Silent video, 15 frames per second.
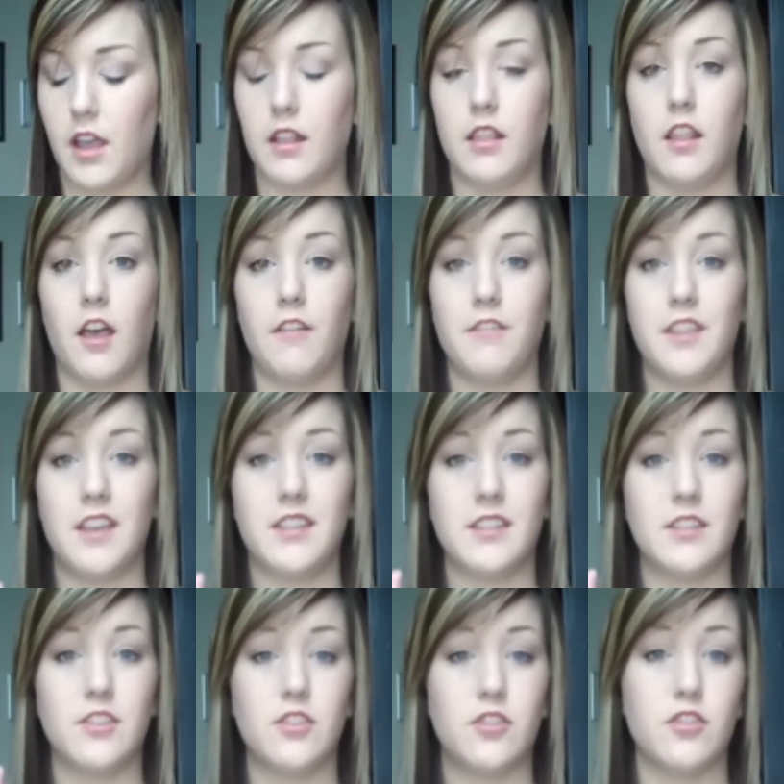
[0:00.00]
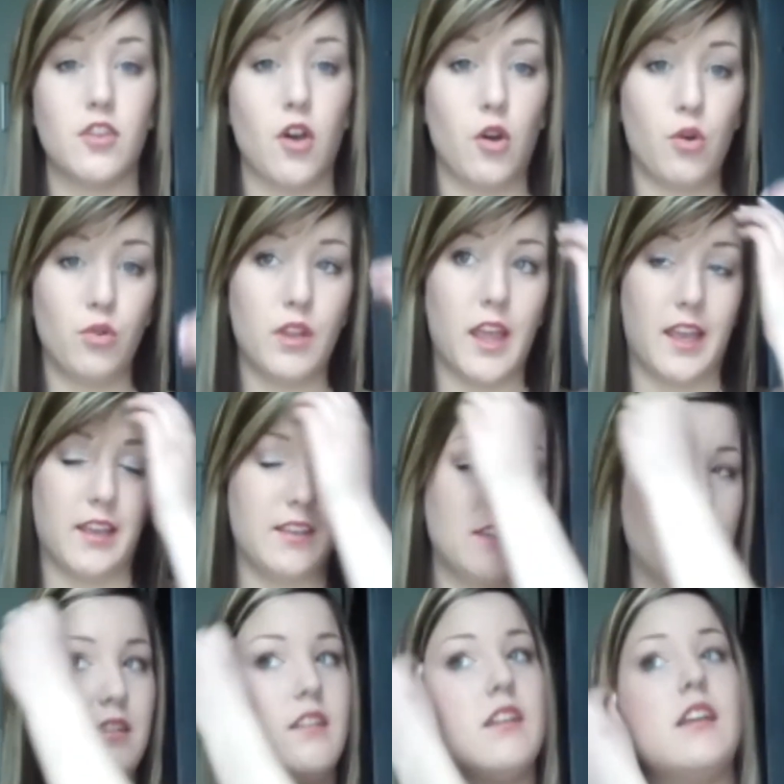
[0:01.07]
I love this. It's so, like,
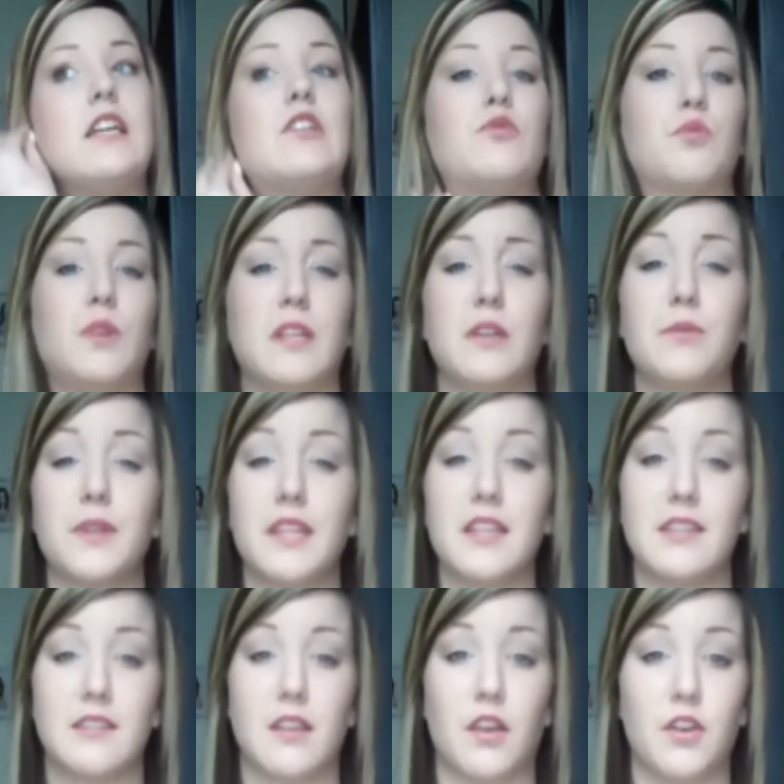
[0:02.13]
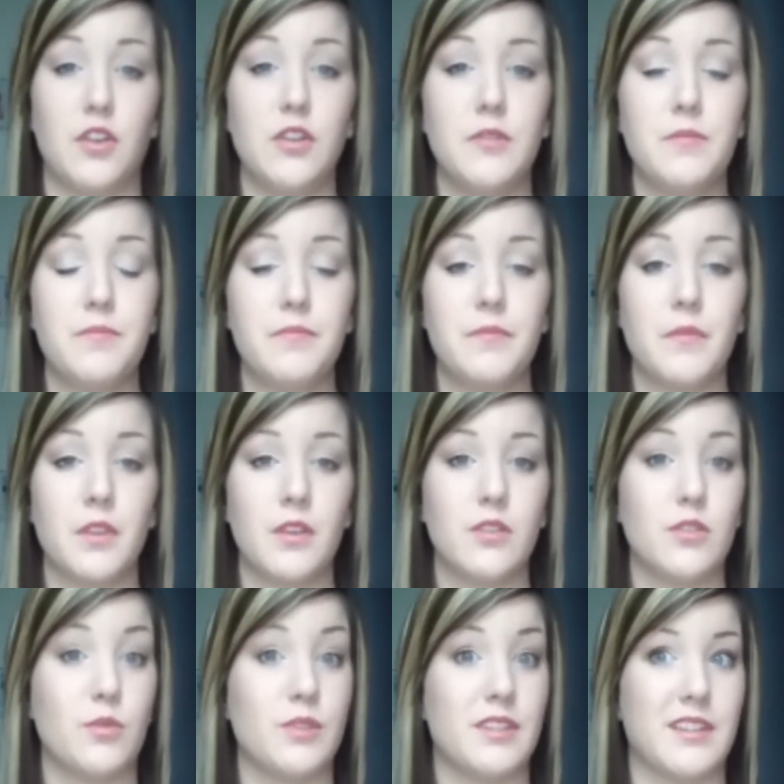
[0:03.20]
it's really, really subtle,
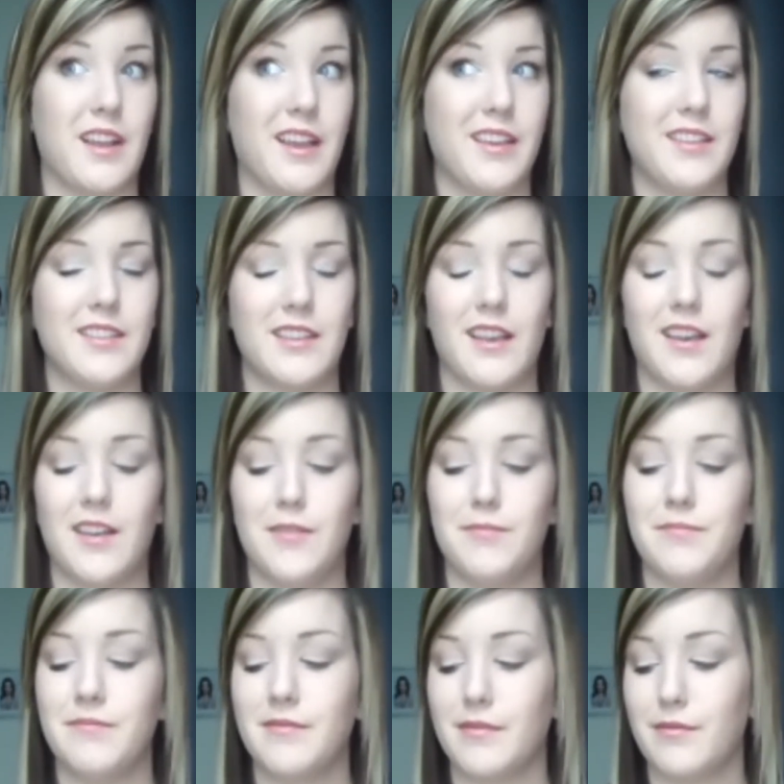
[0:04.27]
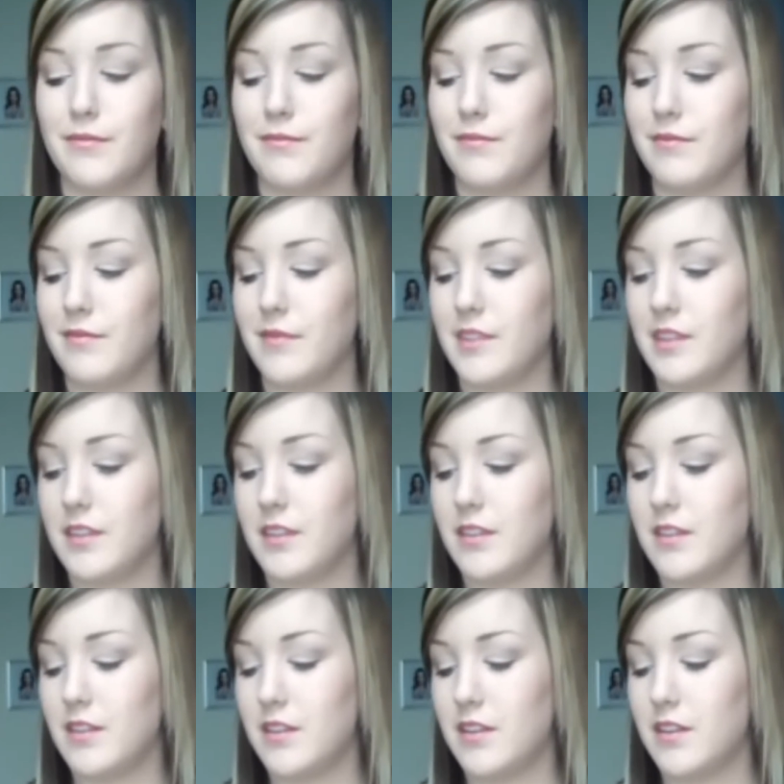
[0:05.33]
so it's nice.
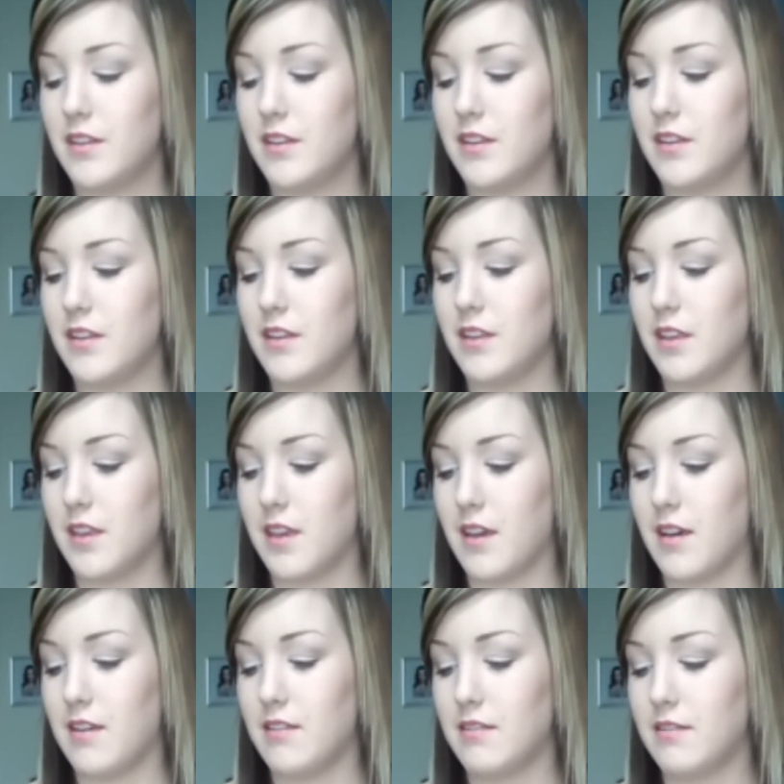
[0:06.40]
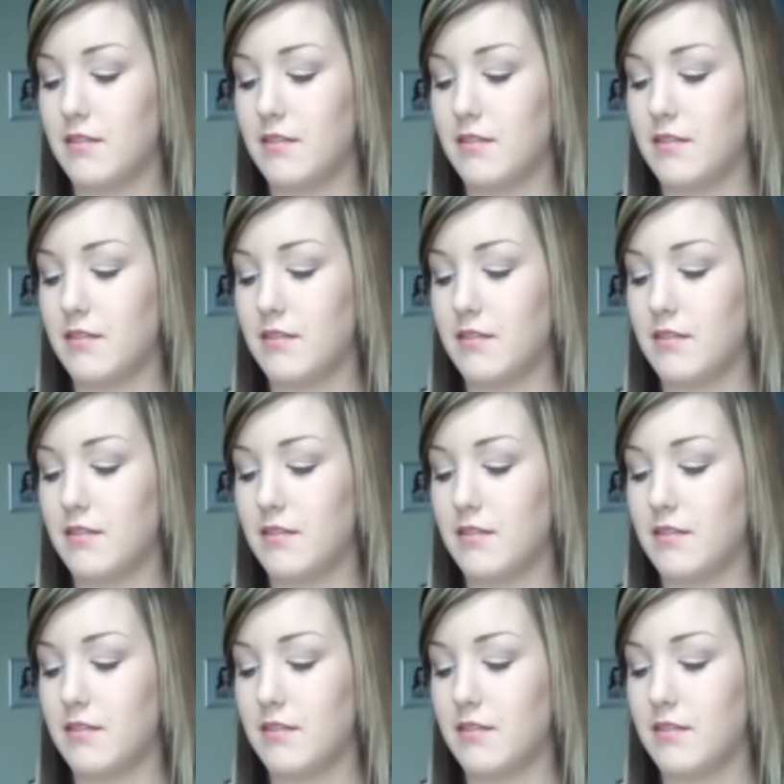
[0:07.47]
Yeah.